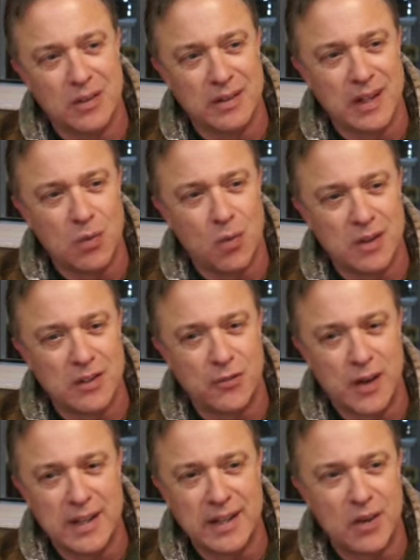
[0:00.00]
want to
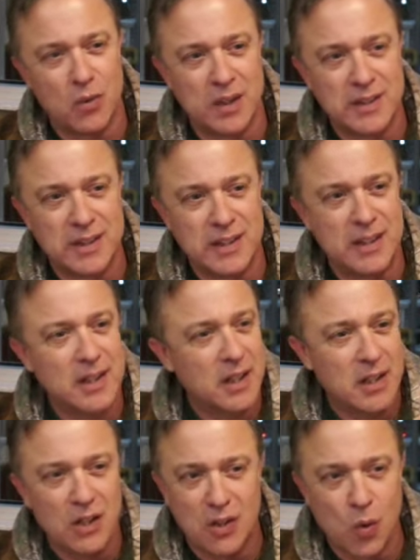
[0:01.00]
find that rusty
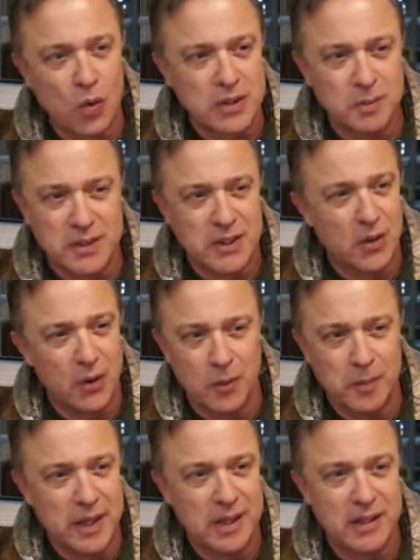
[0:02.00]
quartz material,
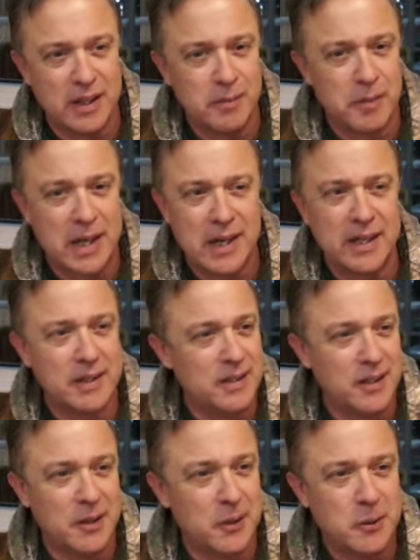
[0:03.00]
man, and they mine it,
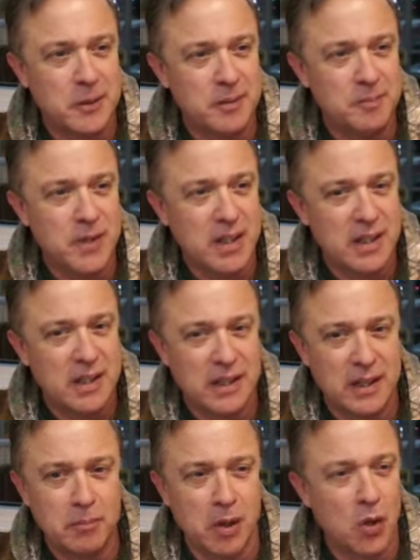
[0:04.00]
you know, and
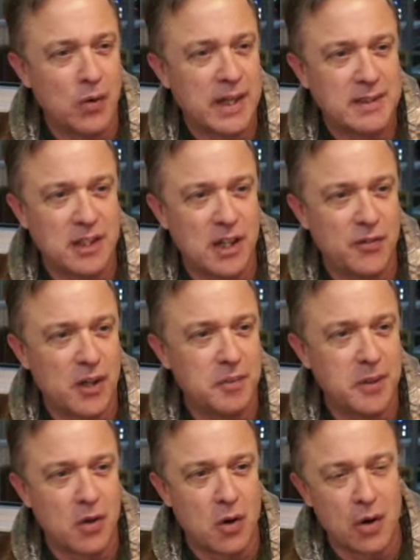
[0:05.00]
they blow that stuff up
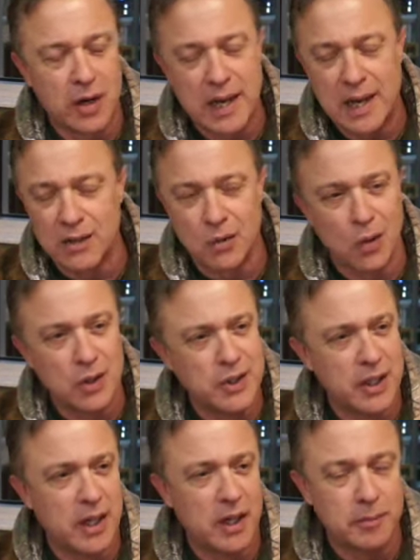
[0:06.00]
and cart it out and crush
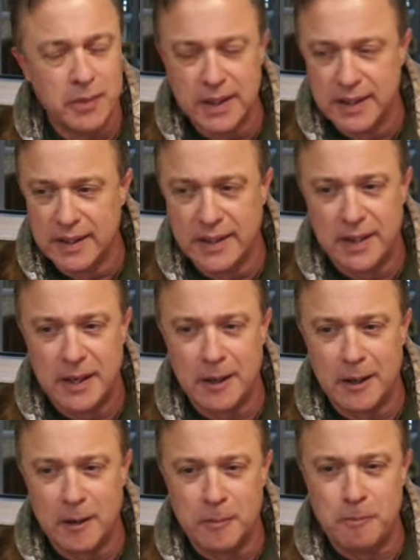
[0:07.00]
it up.
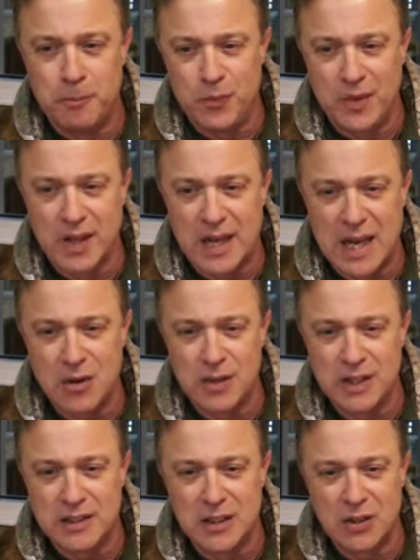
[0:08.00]
I don't
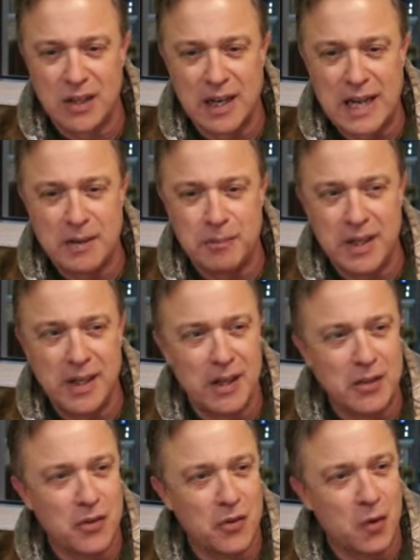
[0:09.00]
necessarily like being
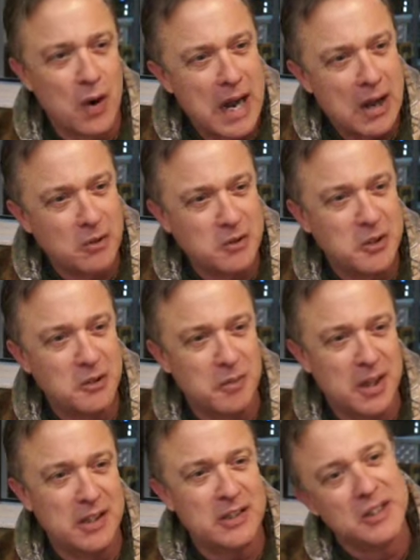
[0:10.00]
under the ground too
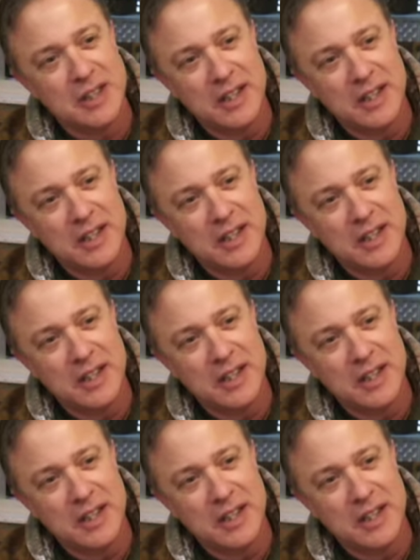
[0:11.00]
much,